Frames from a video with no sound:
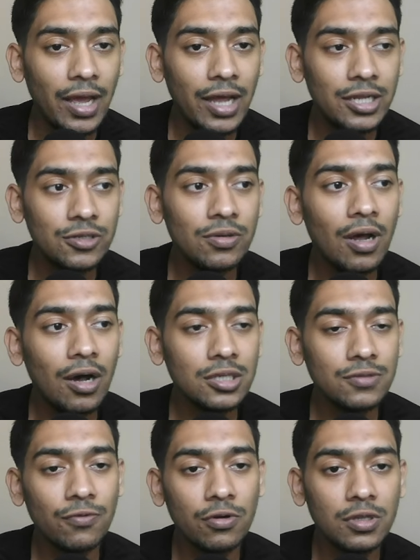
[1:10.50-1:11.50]
and it will
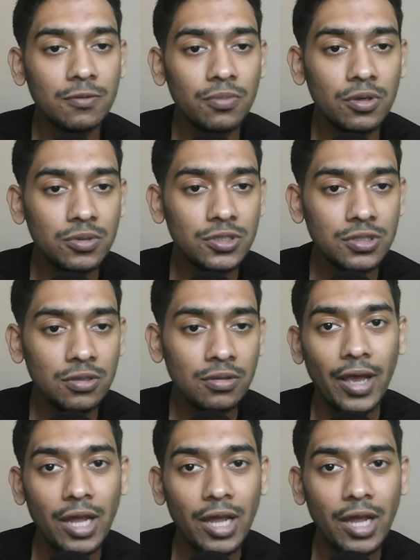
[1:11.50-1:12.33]
ask for the permission,